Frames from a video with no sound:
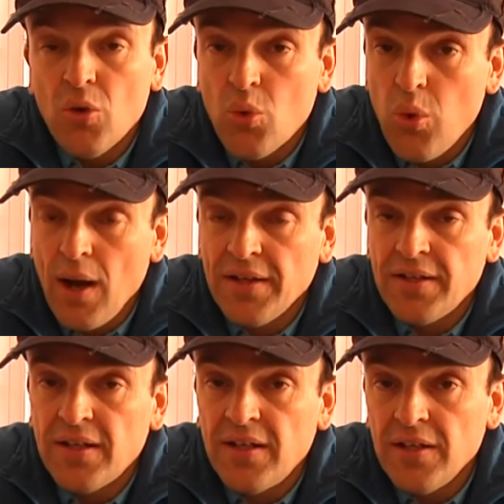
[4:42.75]

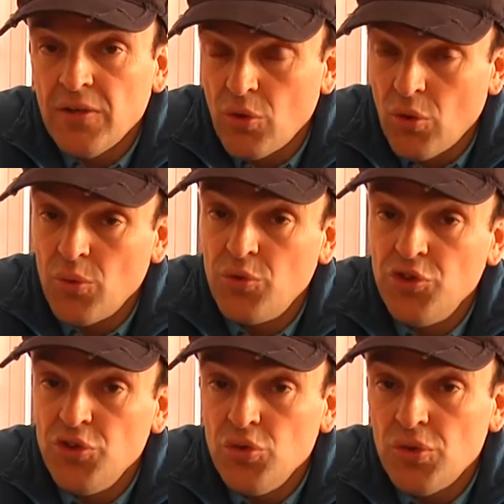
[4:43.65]
quality gear or
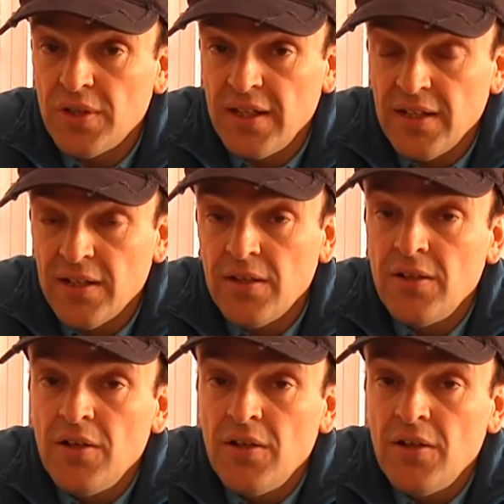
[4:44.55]
new gear,